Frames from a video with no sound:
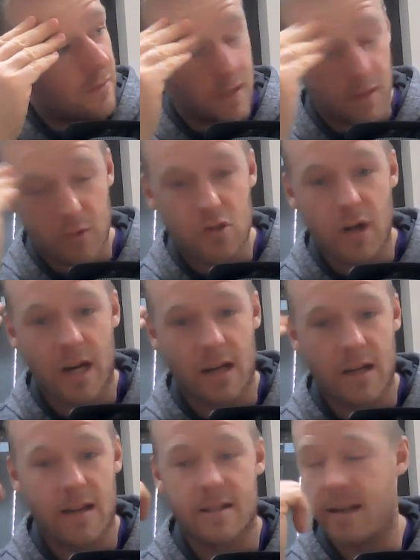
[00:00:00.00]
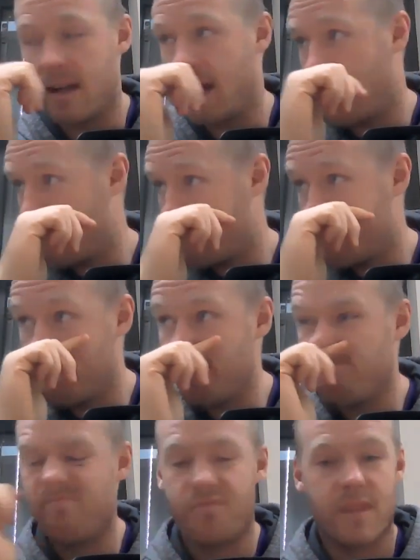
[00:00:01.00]
When I was training yesterday,
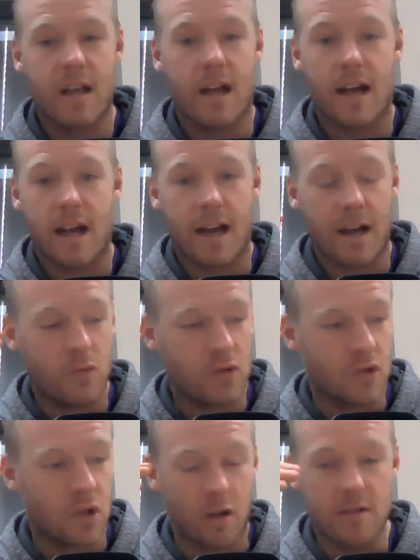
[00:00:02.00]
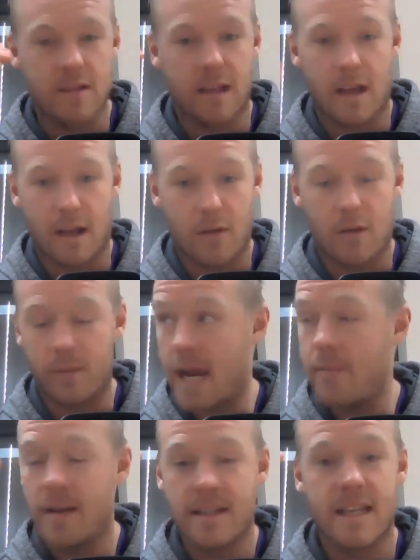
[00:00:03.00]
I was constantly, I'm
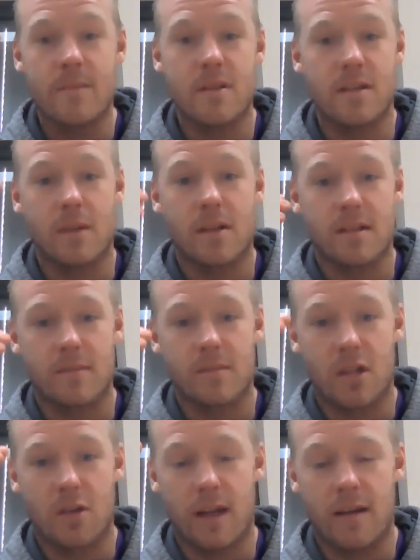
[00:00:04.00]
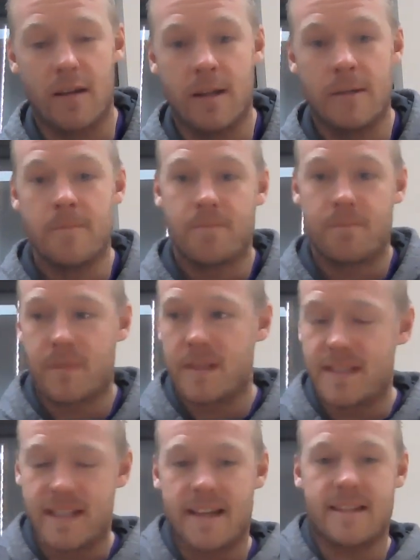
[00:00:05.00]
getting my steps in because I'm doing
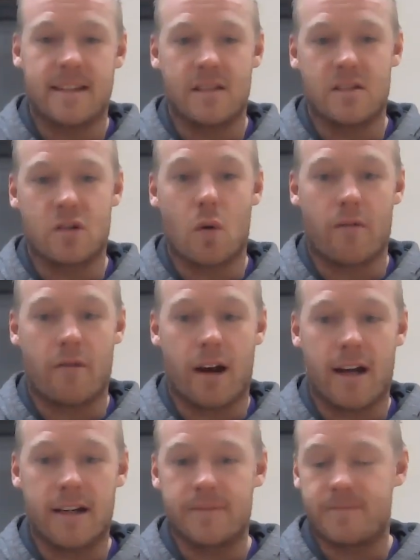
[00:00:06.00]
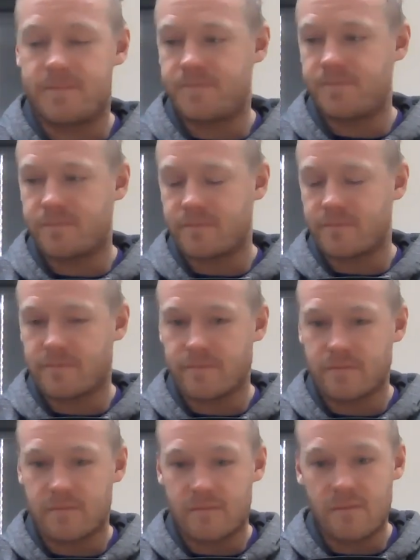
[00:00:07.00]
sets in the squat rack
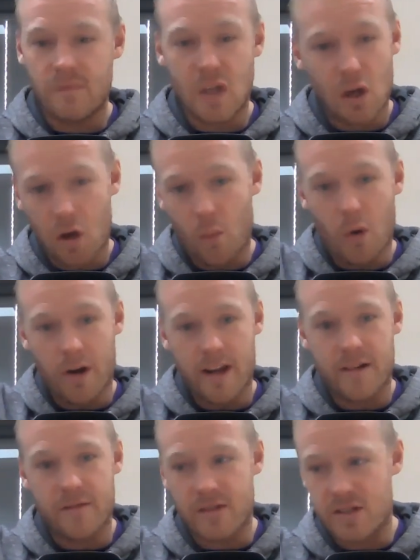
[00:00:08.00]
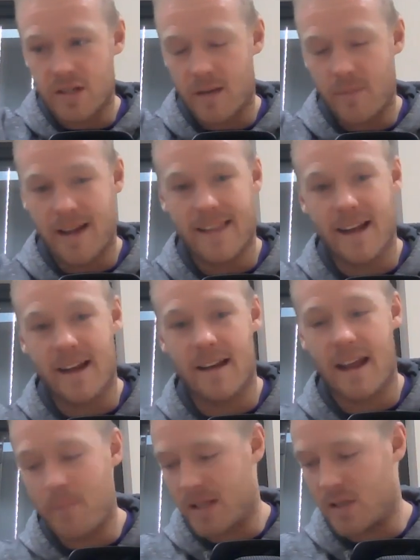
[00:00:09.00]
on one end of the gym. And then
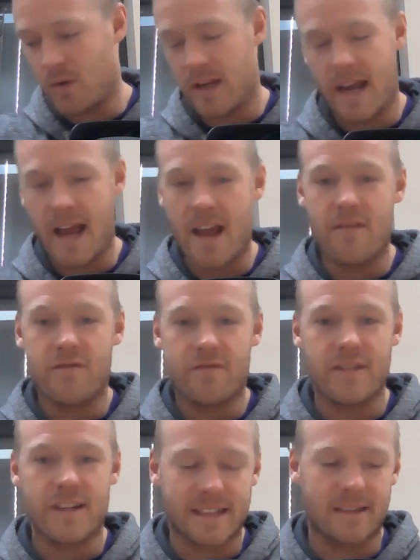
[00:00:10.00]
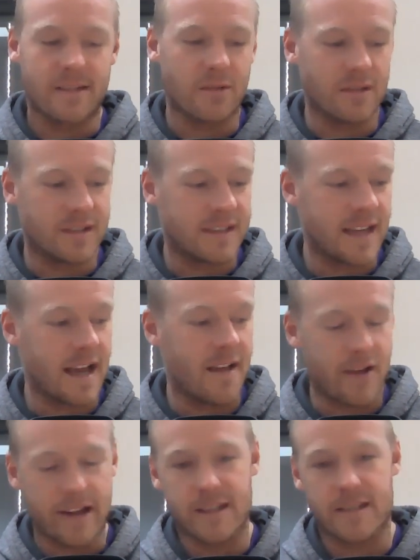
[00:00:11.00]
between every single set
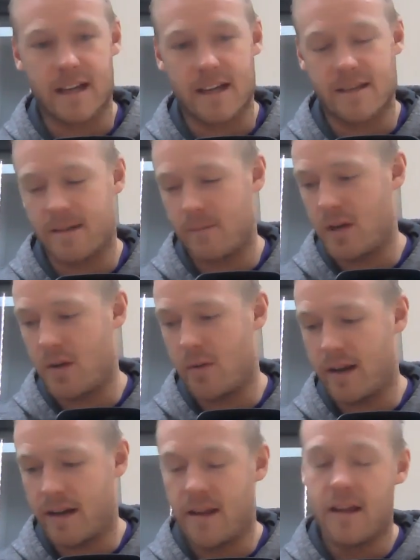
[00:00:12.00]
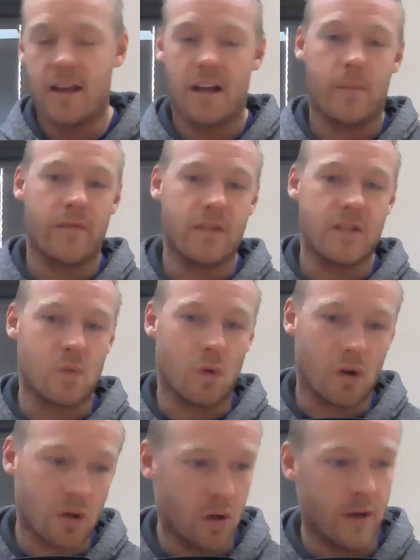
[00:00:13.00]
of exercises I'm doing, I'm having to
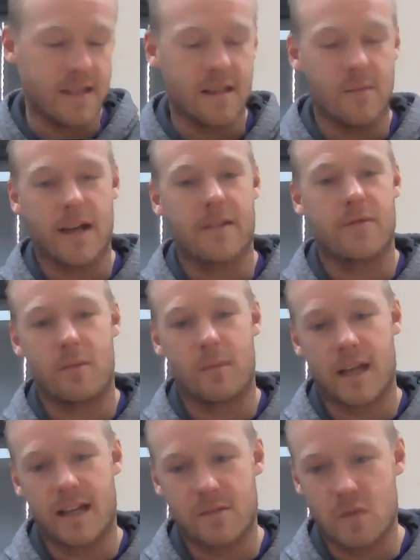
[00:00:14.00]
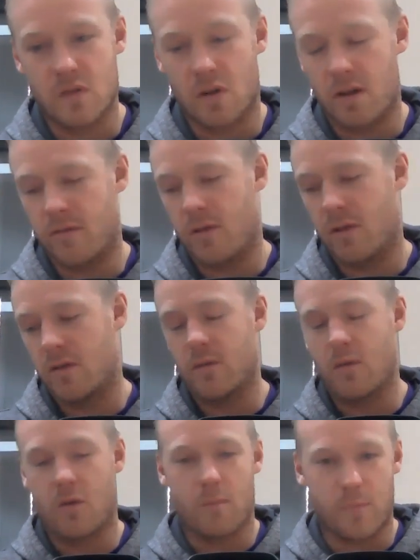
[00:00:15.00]
walk all the way to the bathroom, get some toilet roll
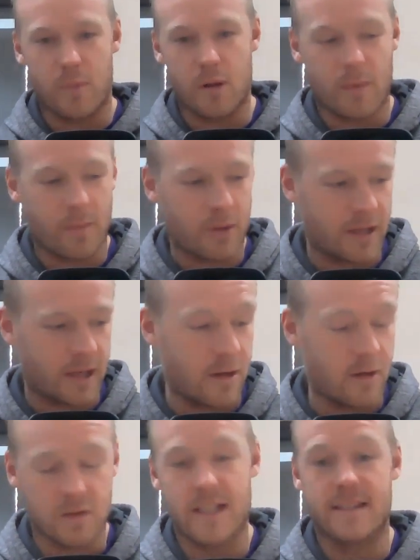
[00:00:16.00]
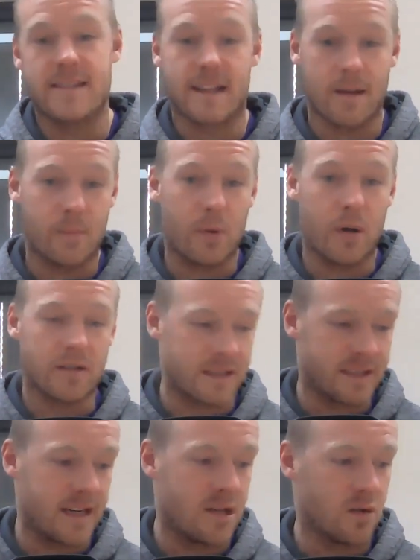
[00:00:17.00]
to blow my bloody nose. So I need to take a box of
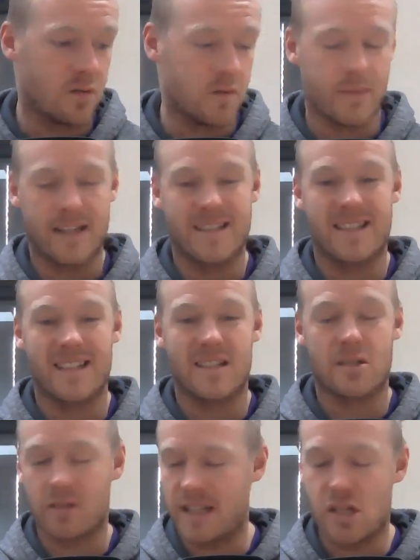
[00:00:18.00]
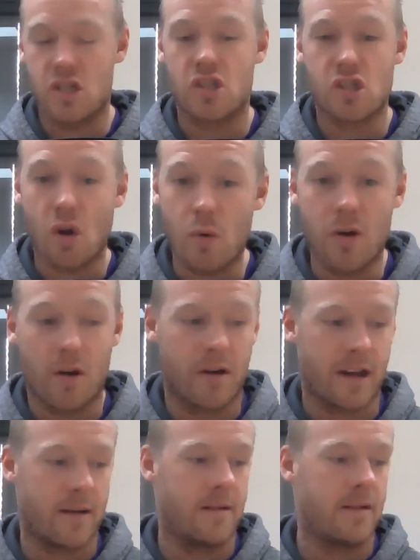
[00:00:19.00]
tissues with me. It's disgusting. It's so
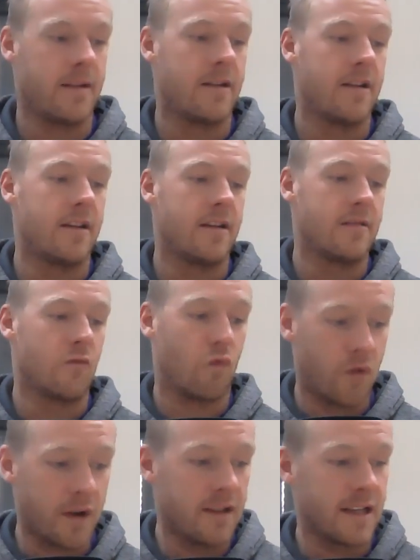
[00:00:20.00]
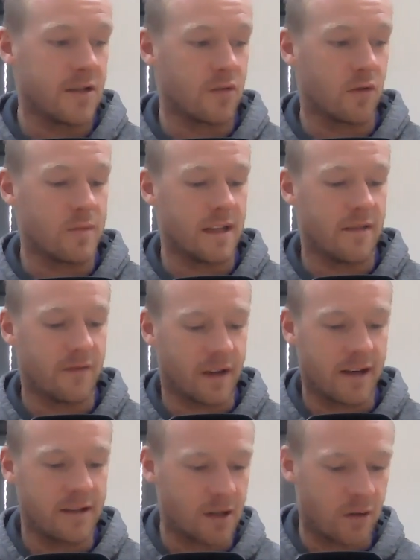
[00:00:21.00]
annoying, really disruptive,
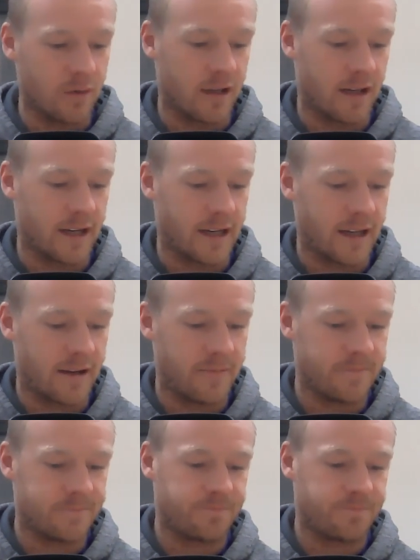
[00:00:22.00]
and I don't like it.